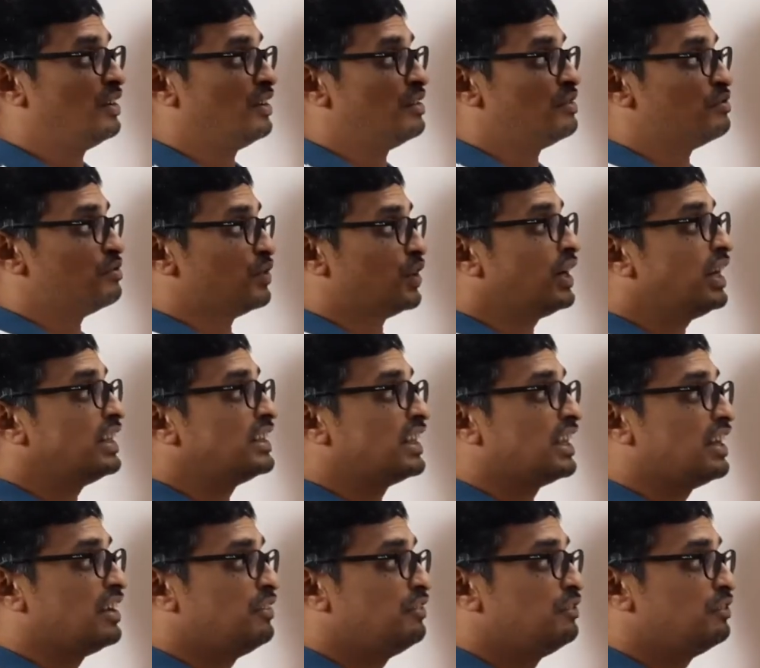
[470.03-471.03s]
Only
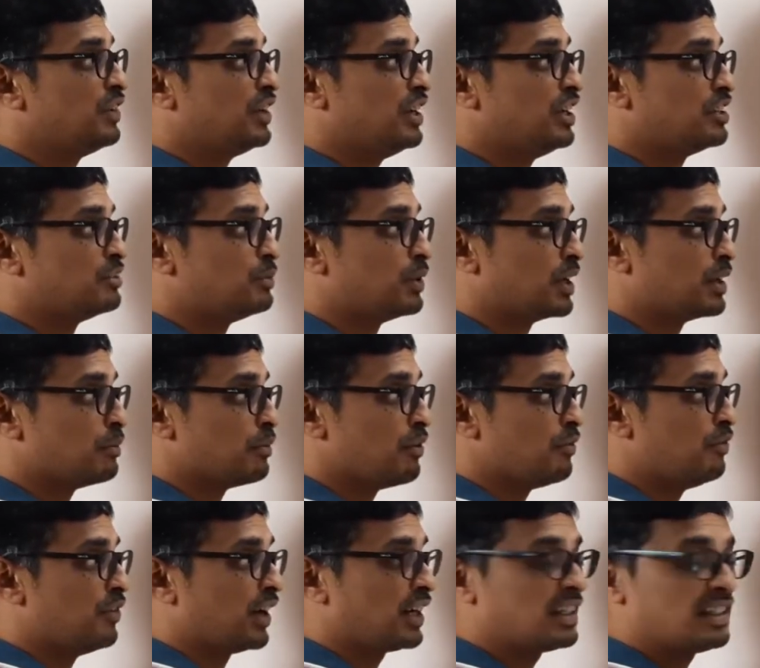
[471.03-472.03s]
thing, when it's become a
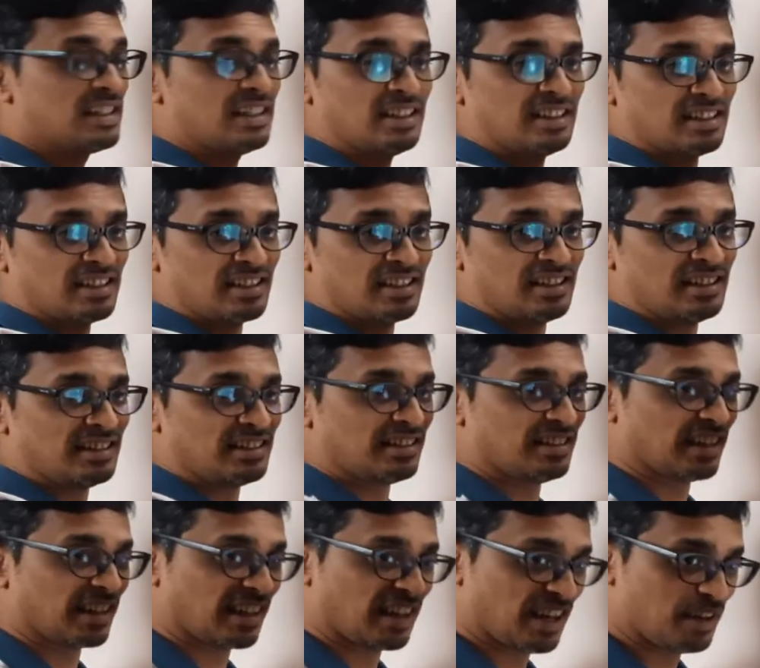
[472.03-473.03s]
vector,
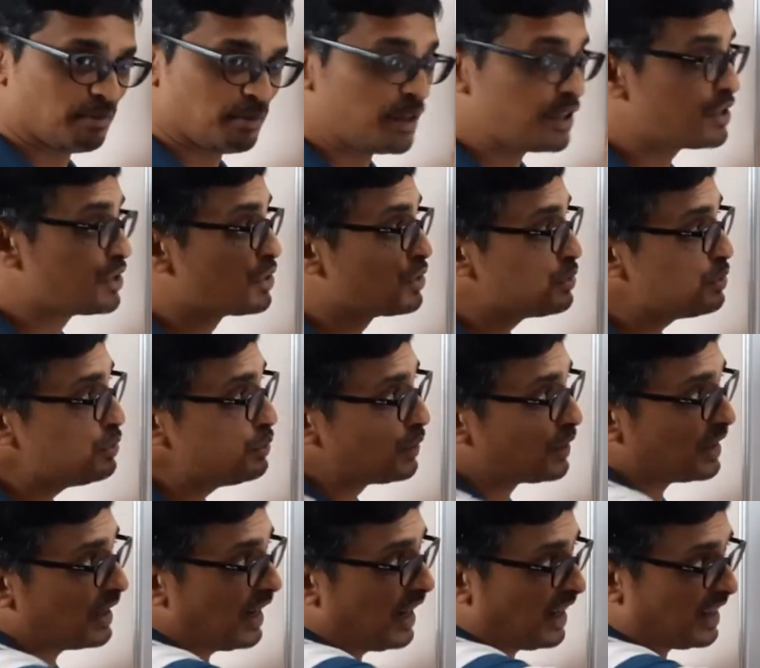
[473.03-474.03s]
there can be
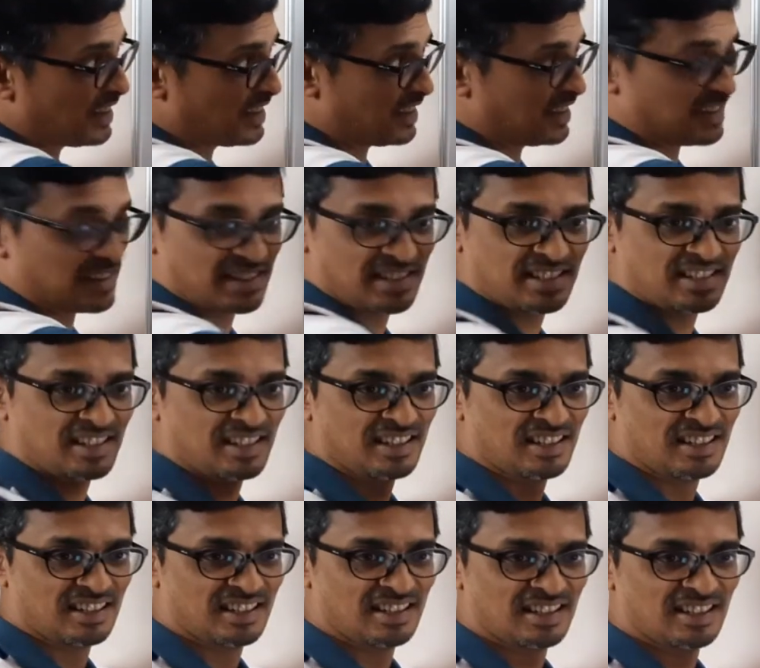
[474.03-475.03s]
two answers.
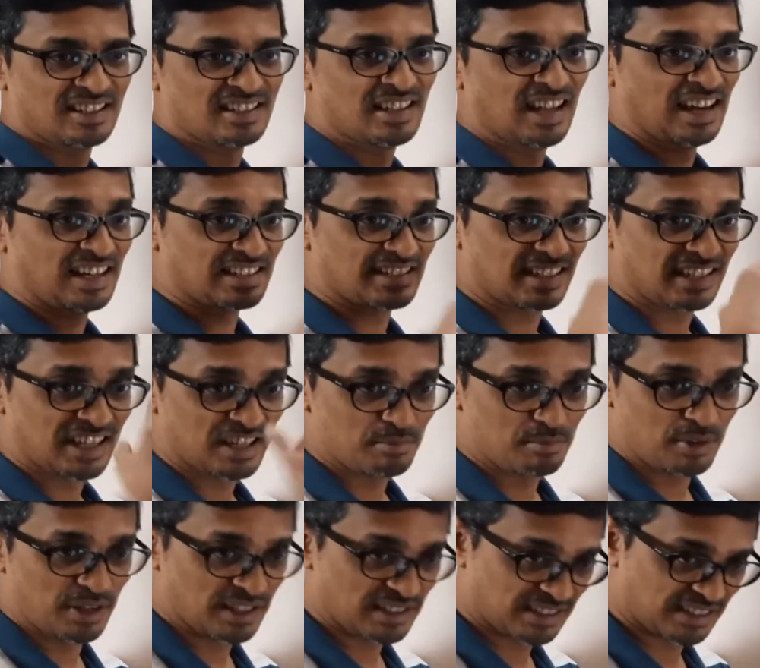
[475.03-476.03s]
The answer can
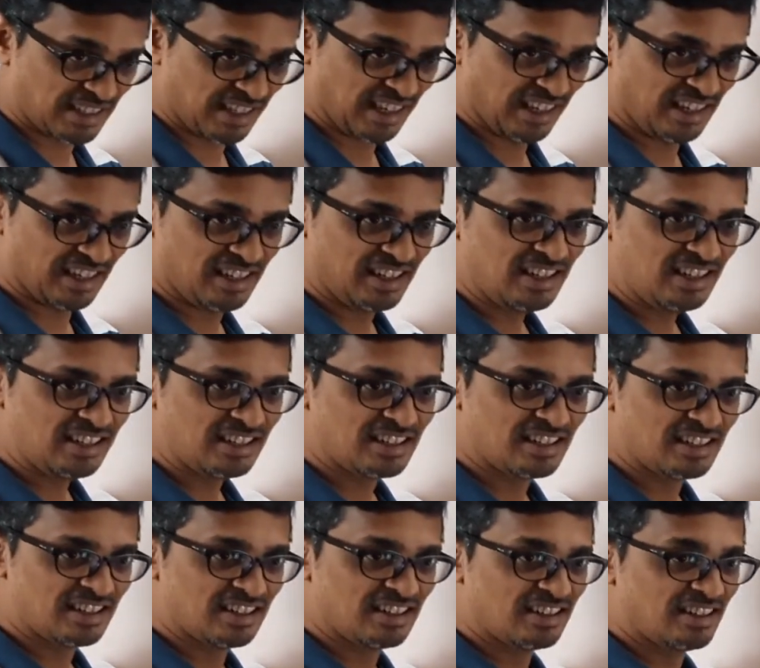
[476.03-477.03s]
be a scalar,
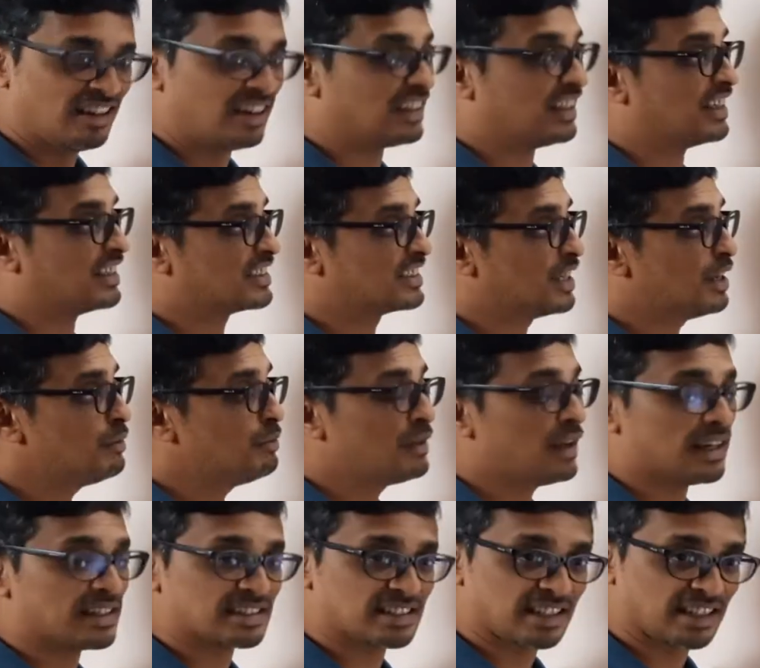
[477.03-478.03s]
or let's say the
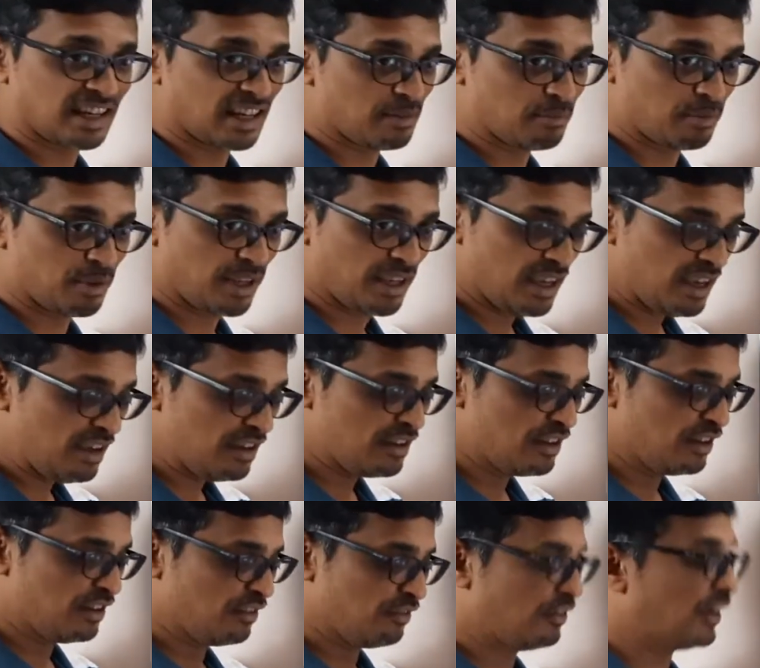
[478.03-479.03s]
answer can be a
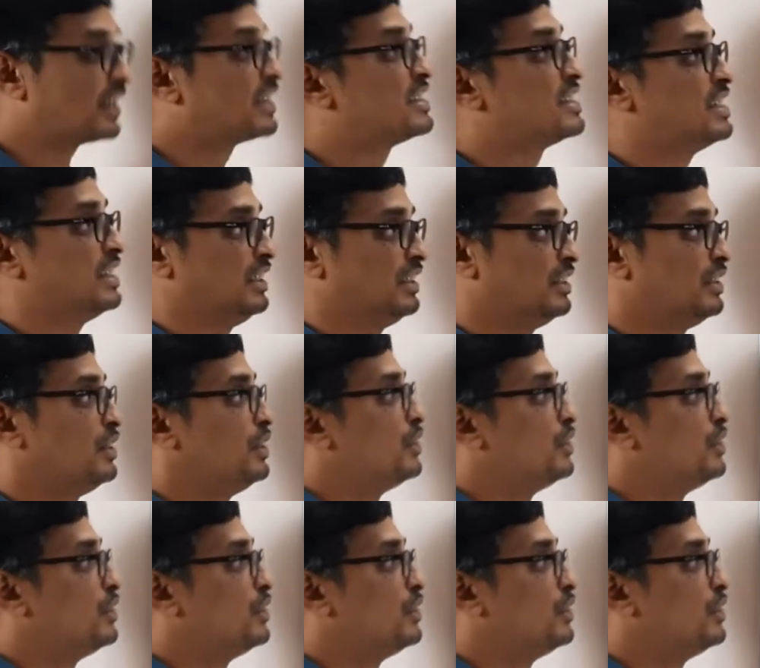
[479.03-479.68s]
vector.